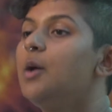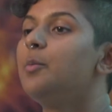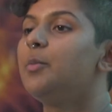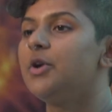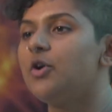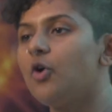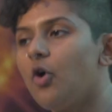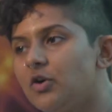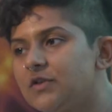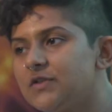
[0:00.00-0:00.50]
But
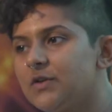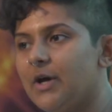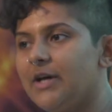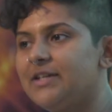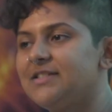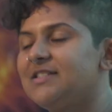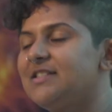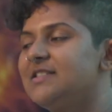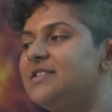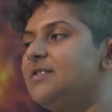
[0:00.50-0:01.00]
it also
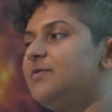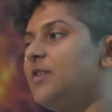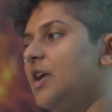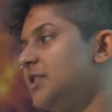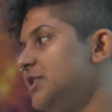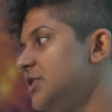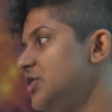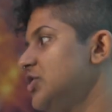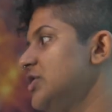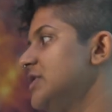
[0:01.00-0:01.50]
has
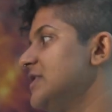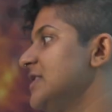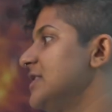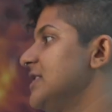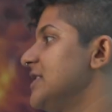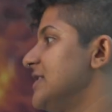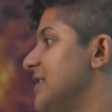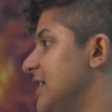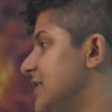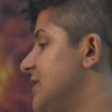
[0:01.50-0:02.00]
disadvantages in
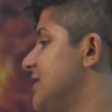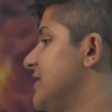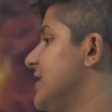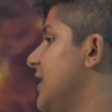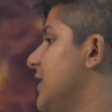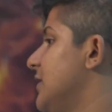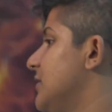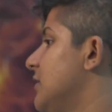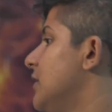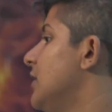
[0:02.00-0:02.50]
the sense
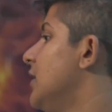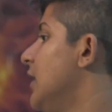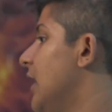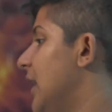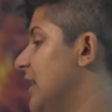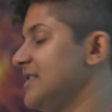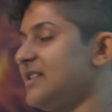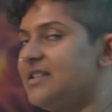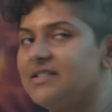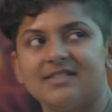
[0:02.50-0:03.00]
that,
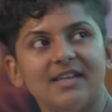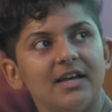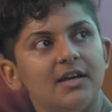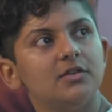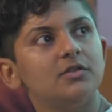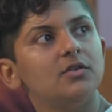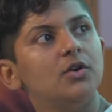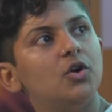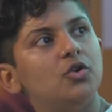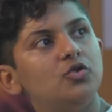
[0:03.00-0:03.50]
as I
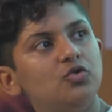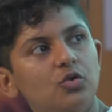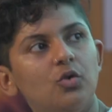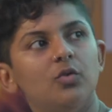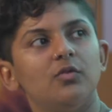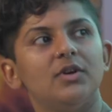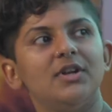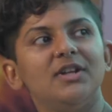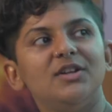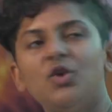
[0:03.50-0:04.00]
said, you
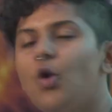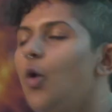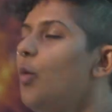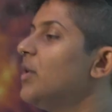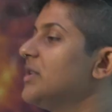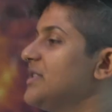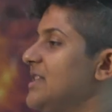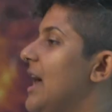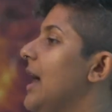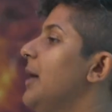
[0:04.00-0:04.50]
don't really know
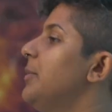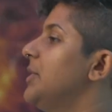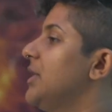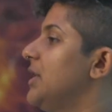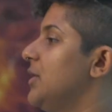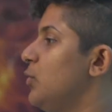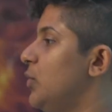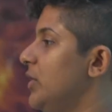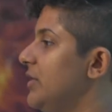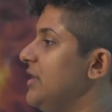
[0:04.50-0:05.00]
what's
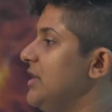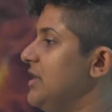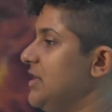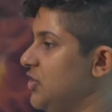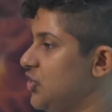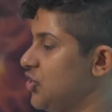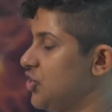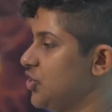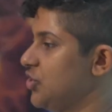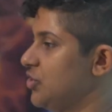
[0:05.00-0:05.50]
happening with
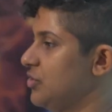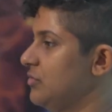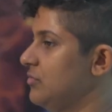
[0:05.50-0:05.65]
each